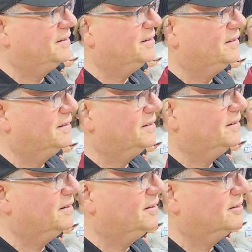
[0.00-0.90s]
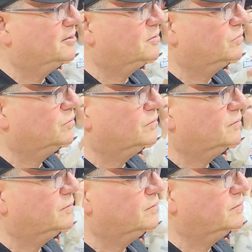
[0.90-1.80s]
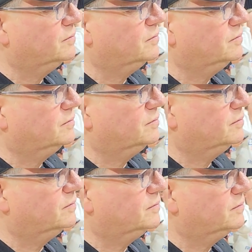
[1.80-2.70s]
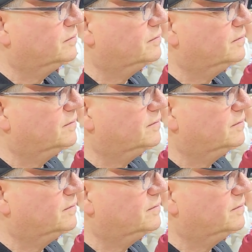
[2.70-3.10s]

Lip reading: The person shown says nothing.